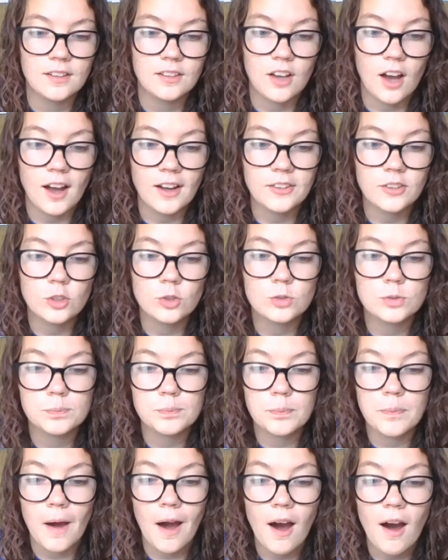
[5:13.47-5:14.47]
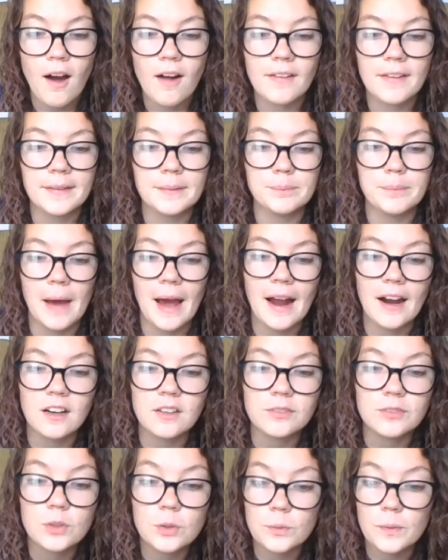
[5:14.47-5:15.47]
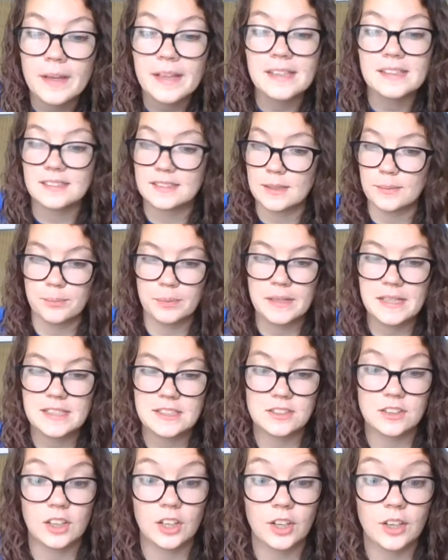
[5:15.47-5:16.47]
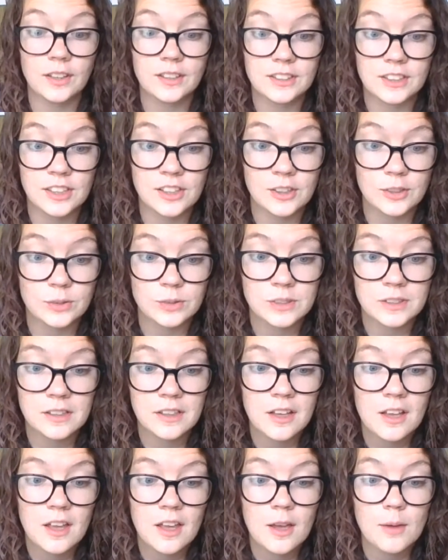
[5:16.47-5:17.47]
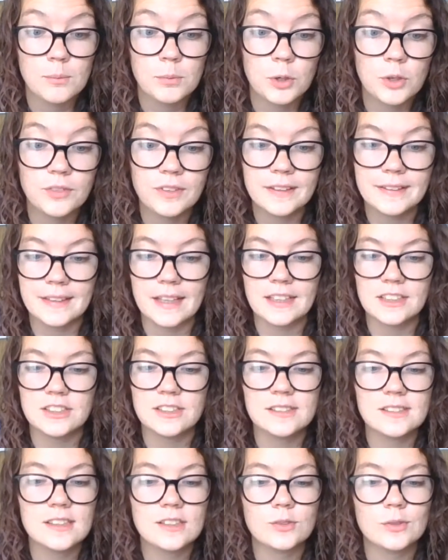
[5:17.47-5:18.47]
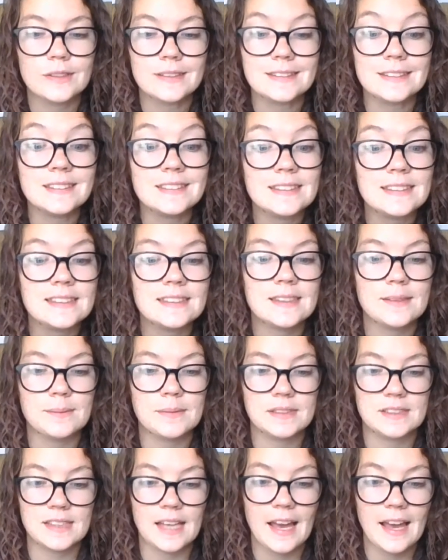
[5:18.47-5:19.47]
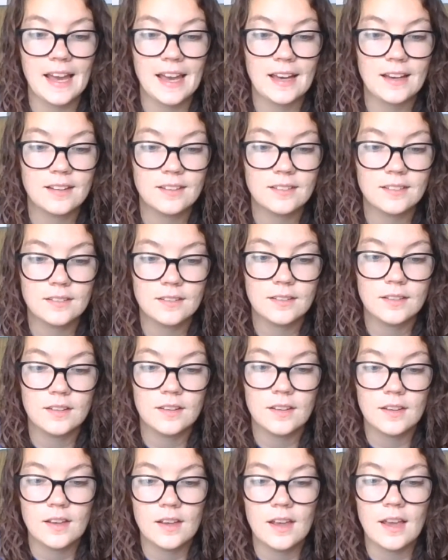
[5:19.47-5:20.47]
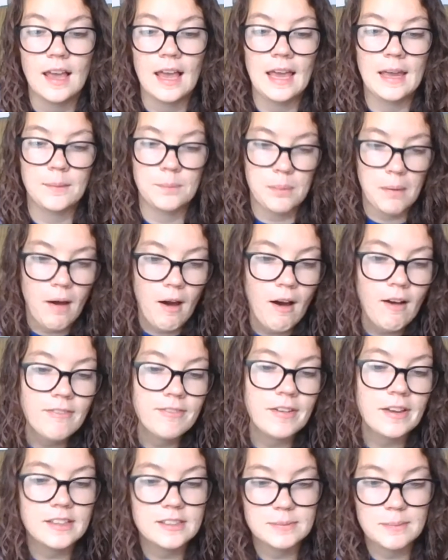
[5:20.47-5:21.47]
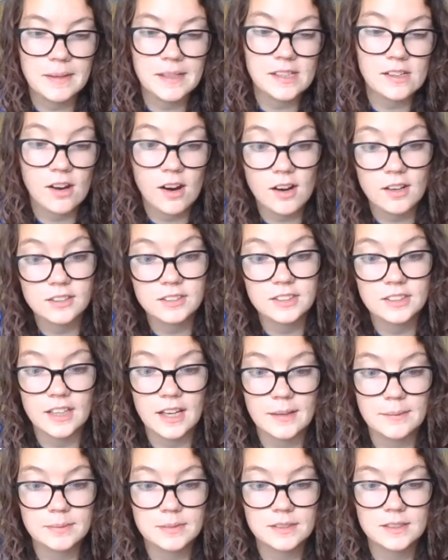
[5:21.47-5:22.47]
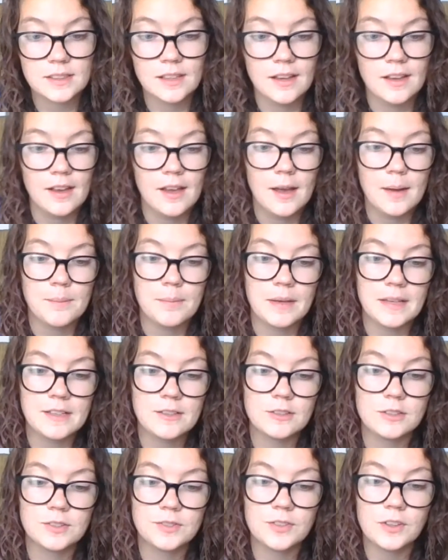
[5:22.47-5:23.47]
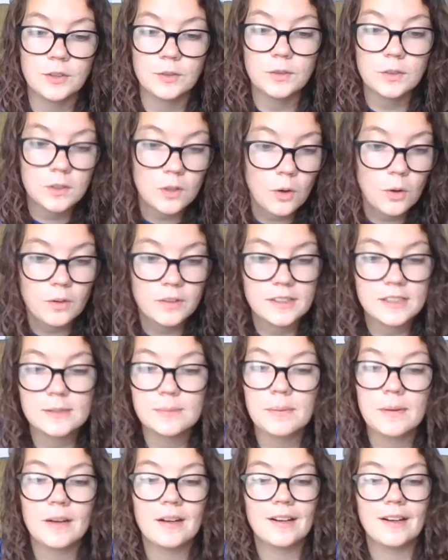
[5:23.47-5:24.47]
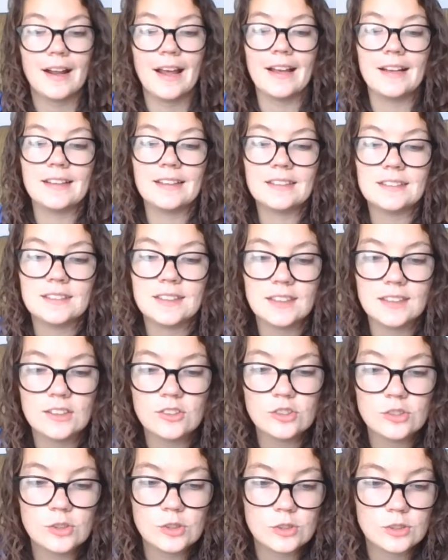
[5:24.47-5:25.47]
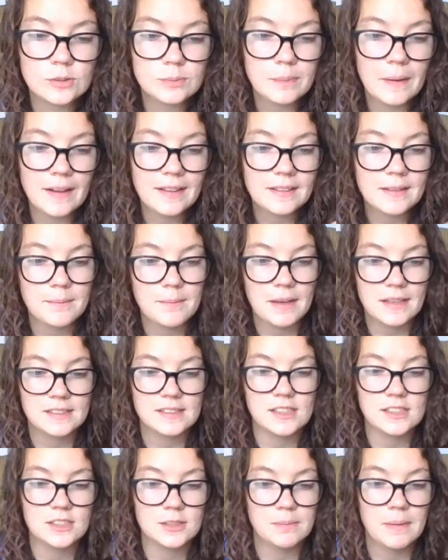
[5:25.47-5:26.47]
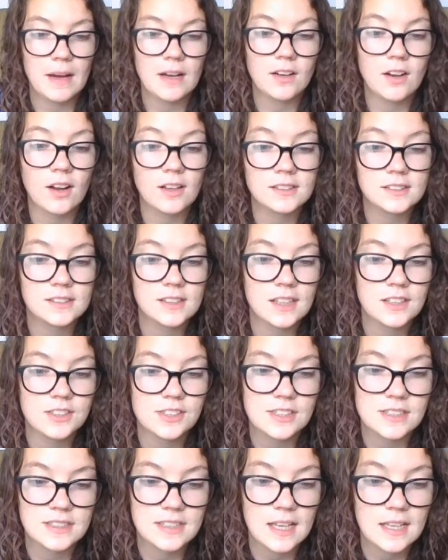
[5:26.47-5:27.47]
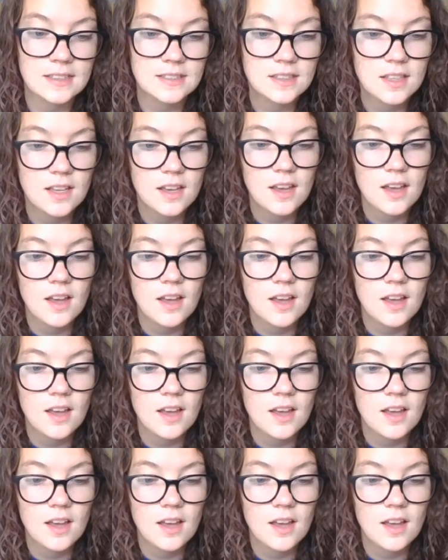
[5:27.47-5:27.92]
God used Paul in powerful ways to preach the good news, proving that Jesus was indeed the Messiah. And Paul faced many hardships, but he was filled with the Holy Spirit and continued to spread the message about God's Son Jesus.